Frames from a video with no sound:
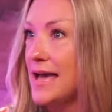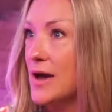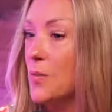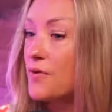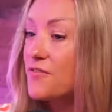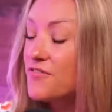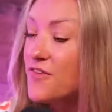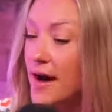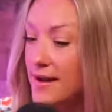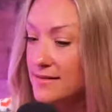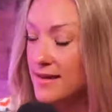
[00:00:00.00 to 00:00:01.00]
we're
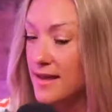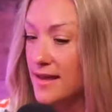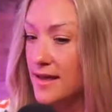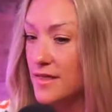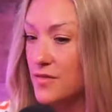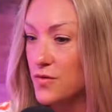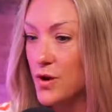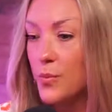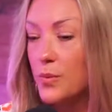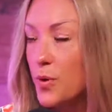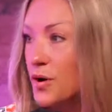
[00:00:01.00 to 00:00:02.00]
finding you know
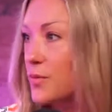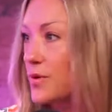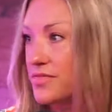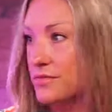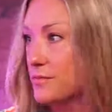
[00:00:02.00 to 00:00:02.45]
we work with